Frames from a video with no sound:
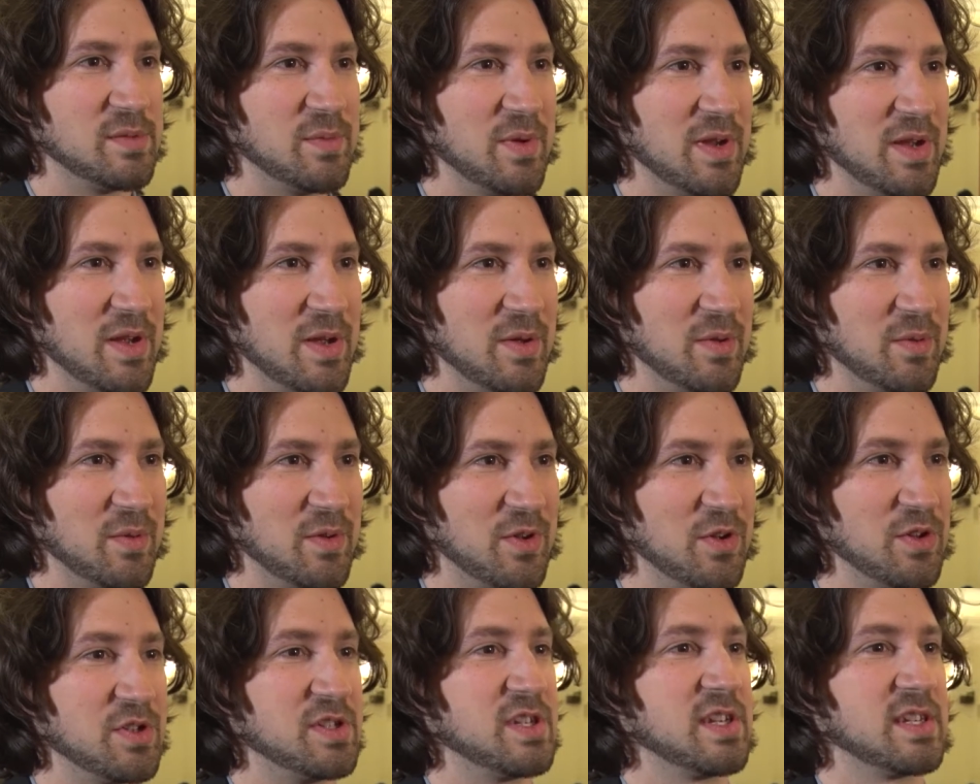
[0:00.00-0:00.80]
to be
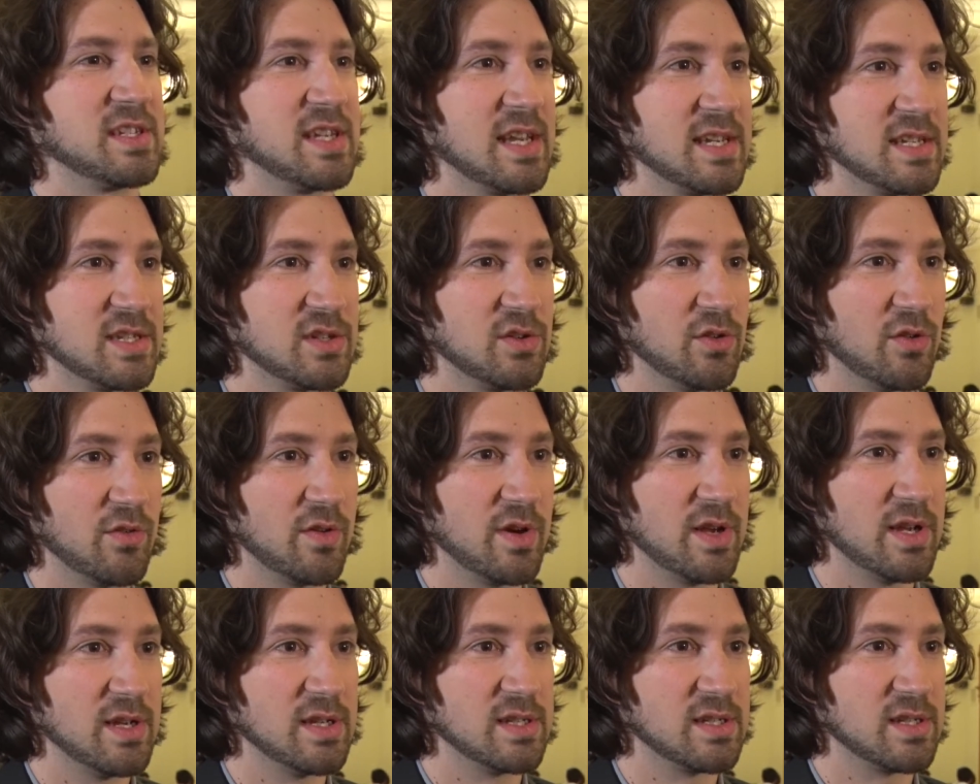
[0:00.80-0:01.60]
good success
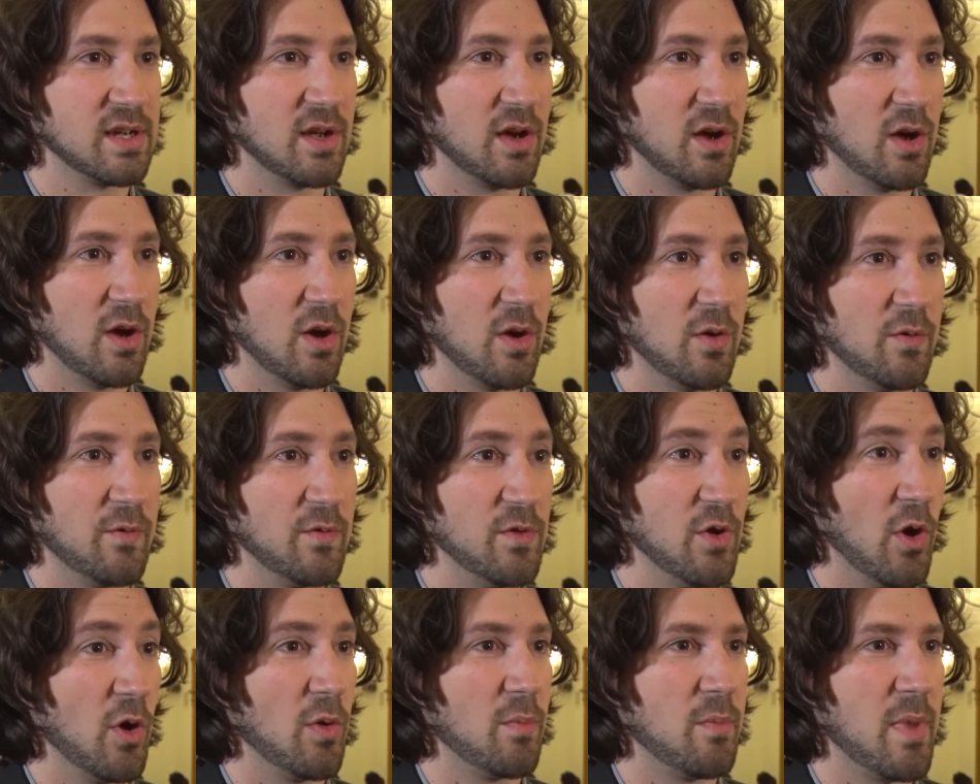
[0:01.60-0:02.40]
stories of
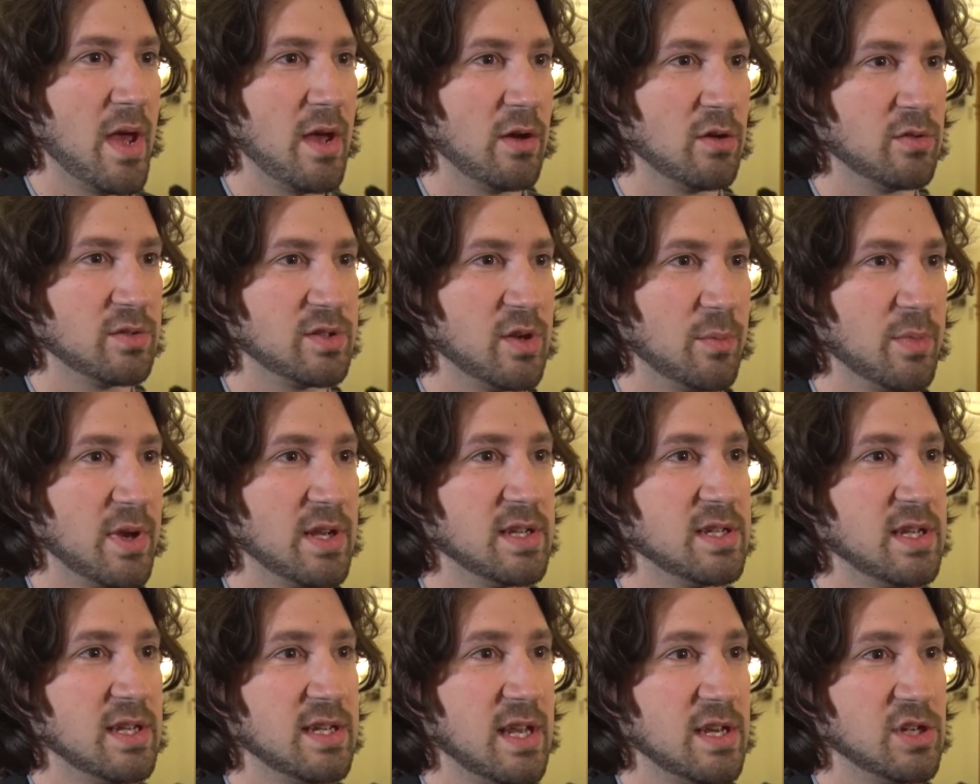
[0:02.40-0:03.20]

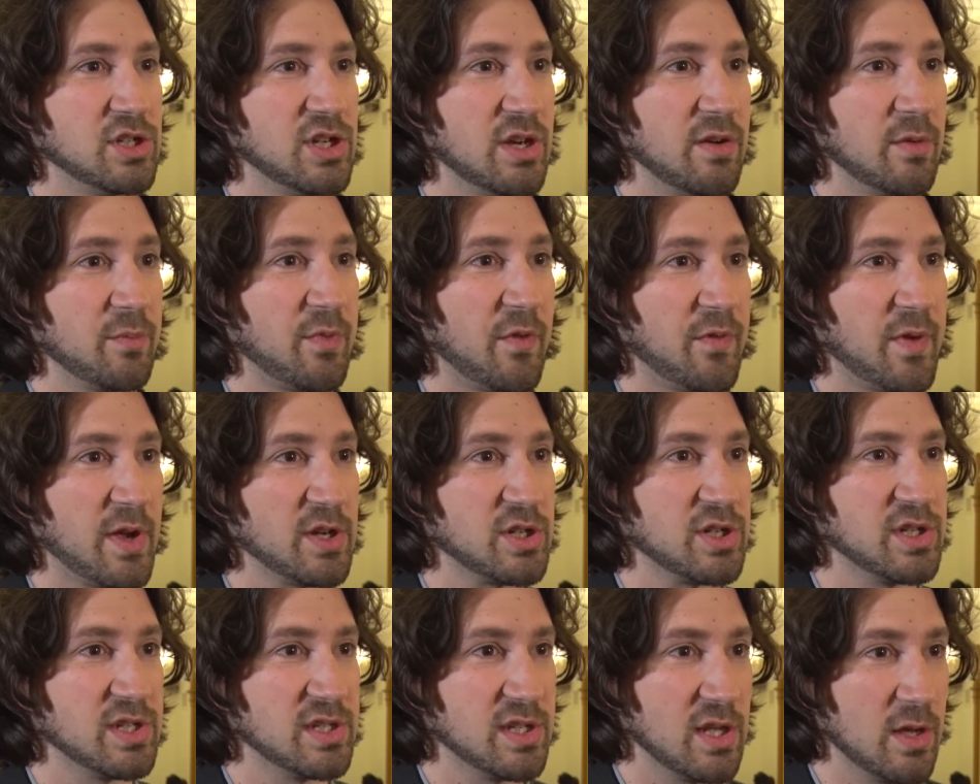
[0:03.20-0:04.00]
non-male-dominated engineering
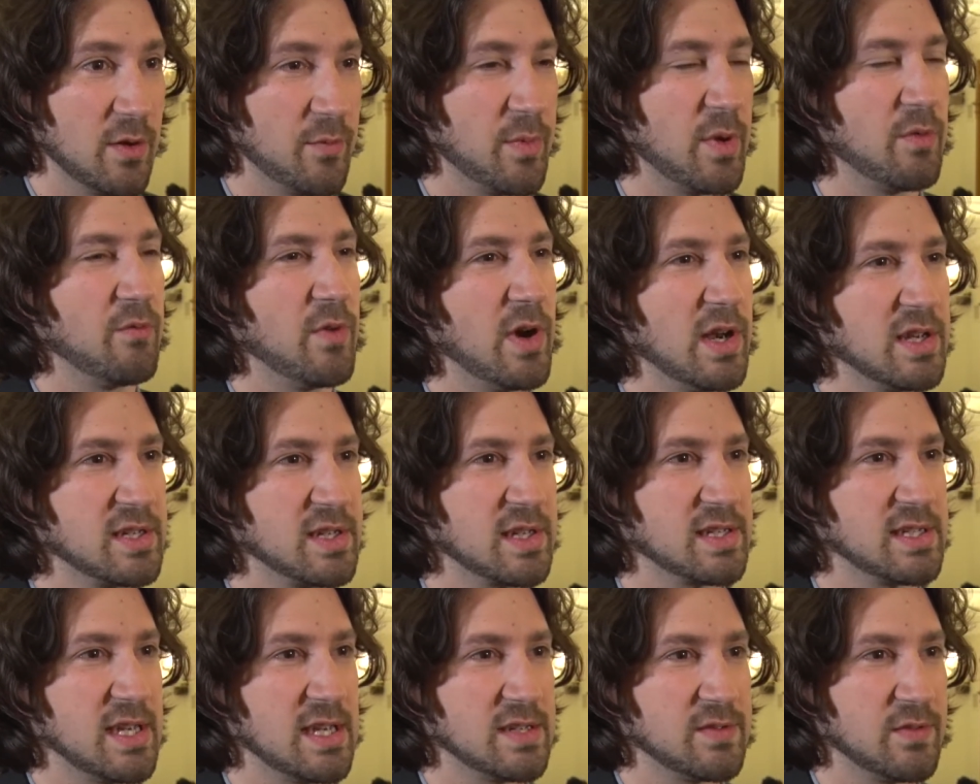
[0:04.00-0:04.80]
professions that have been really
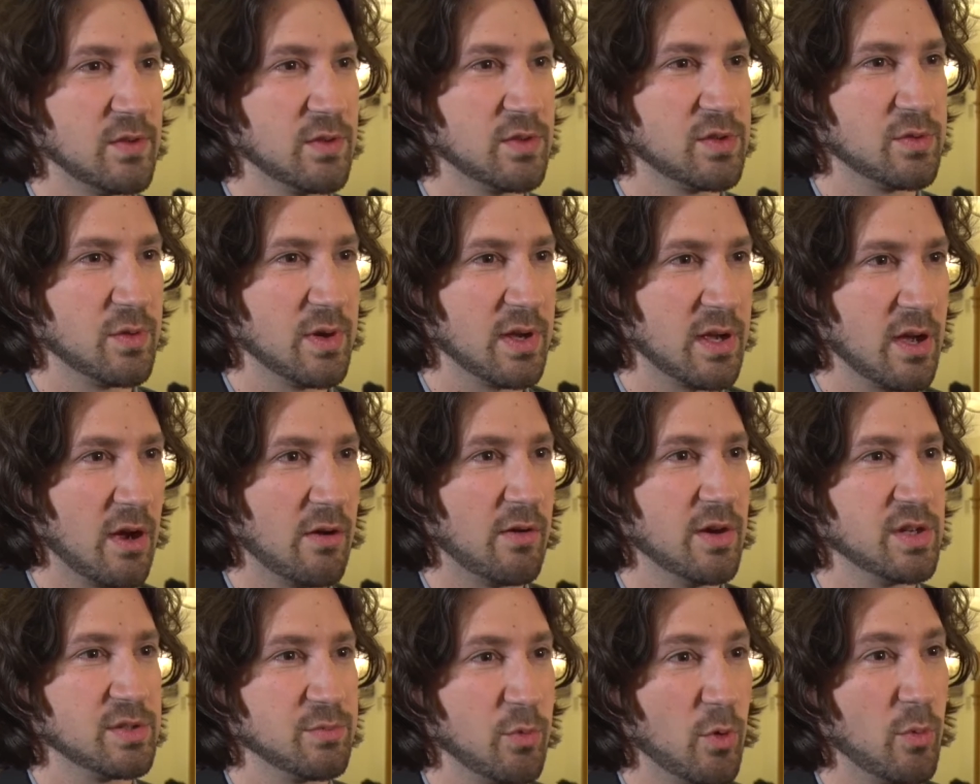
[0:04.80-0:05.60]
successful to
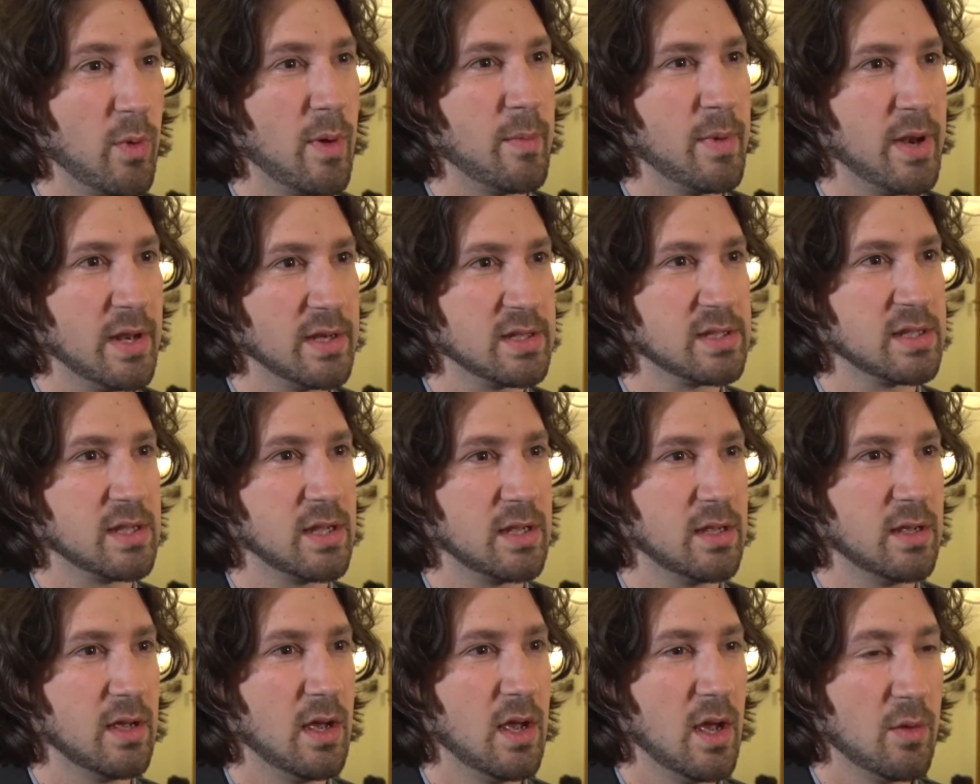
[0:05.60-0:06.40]
encourage more women into
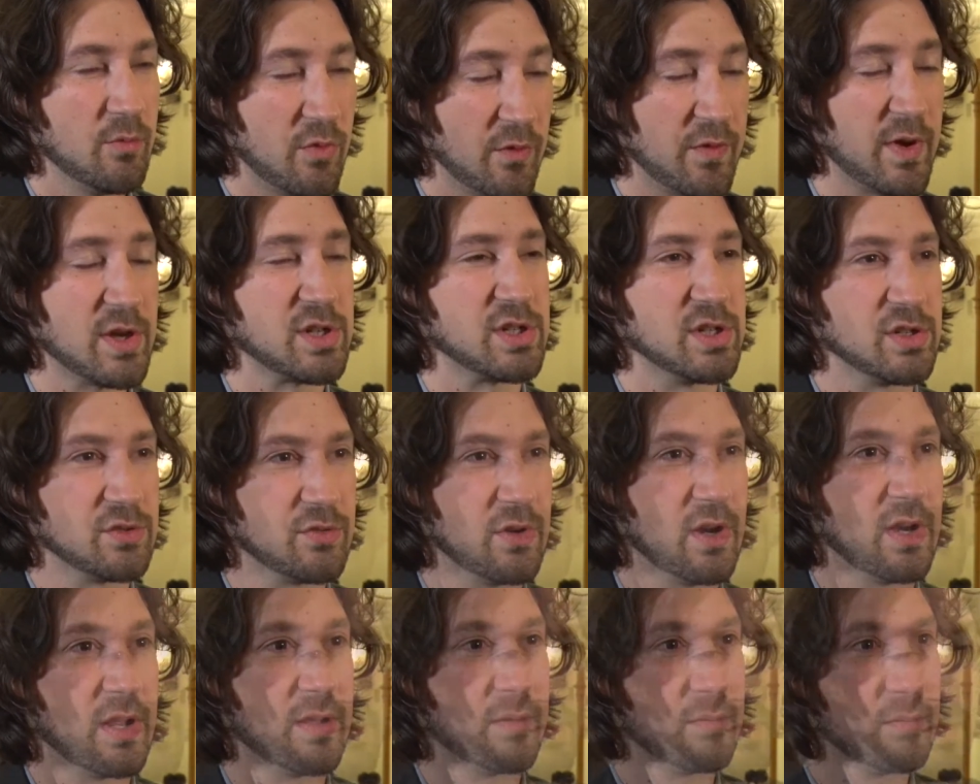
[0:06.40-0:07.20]
the professions,
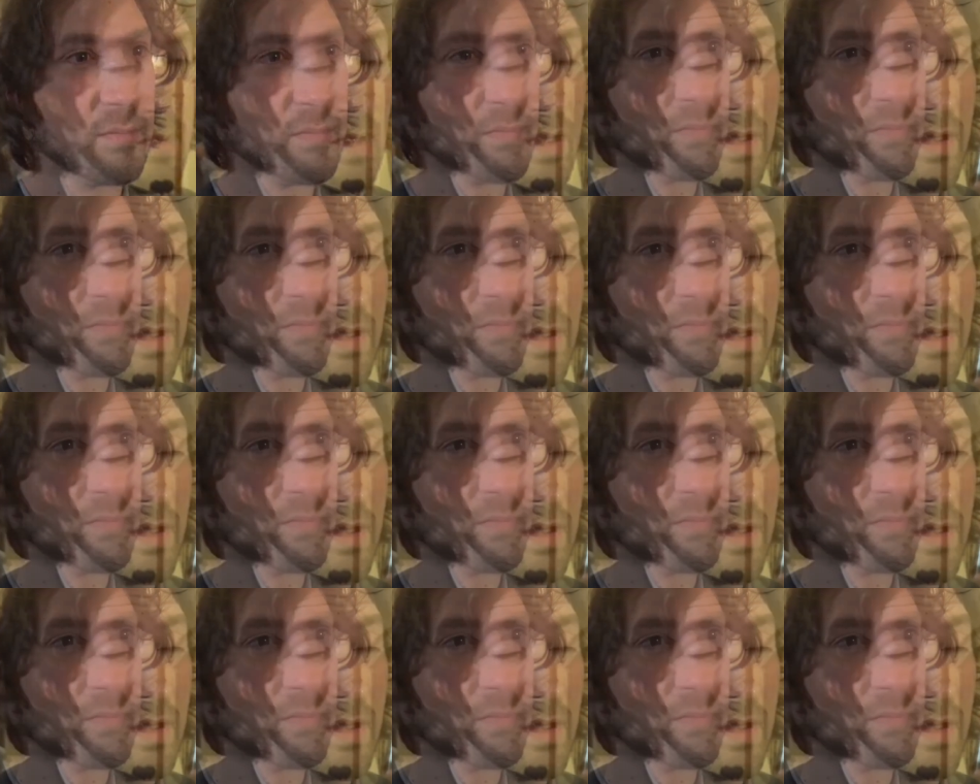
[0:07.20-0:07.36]
really.